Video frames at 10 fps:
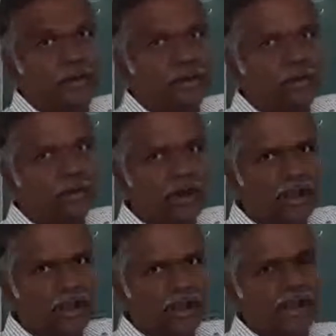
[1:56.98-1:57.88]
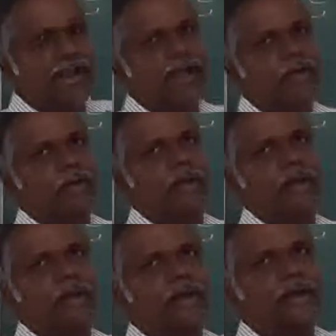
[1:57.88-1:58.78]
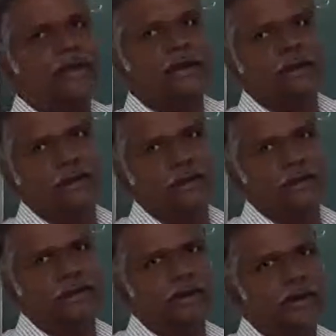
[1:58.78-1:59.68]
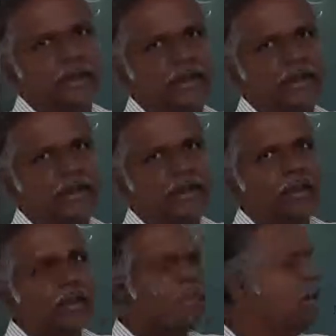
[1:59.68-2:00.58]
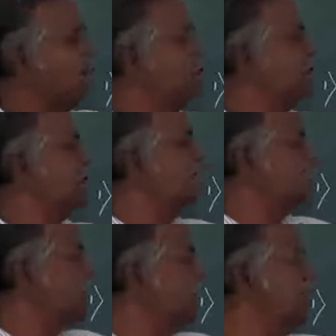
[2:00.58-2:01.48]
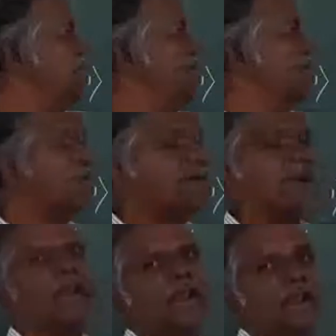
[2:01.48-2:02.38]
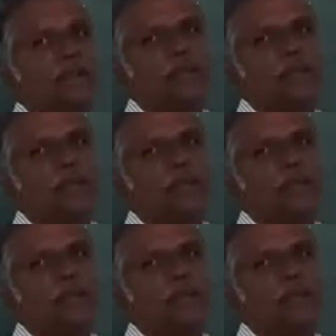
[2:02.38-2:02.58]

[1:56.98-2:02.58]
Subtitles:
only daytime, not at night, because they need sunlight to